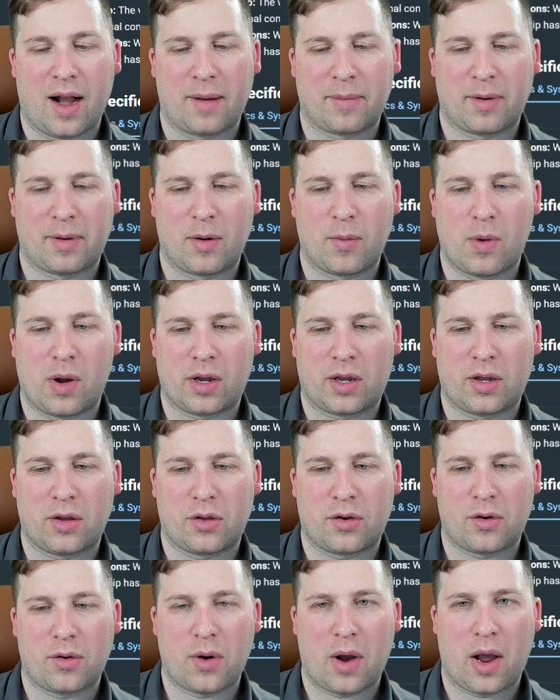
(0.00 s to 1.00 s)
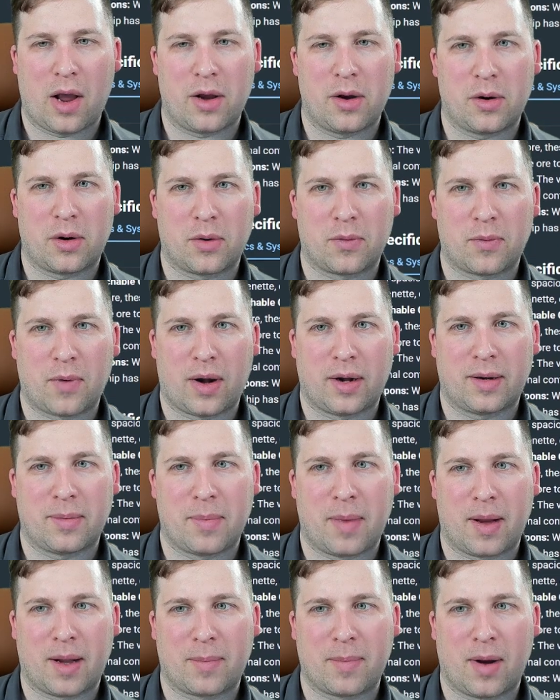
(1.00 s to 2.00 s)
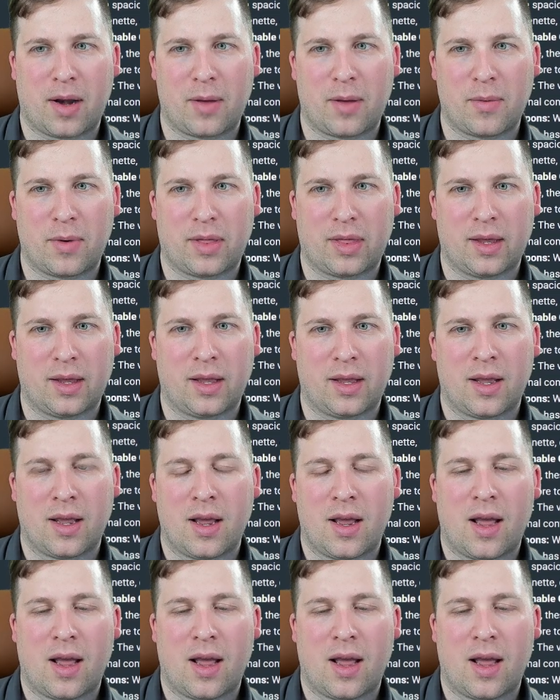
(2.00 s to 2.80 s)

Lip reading: I'm going to walk you through how you can rent to make money with it.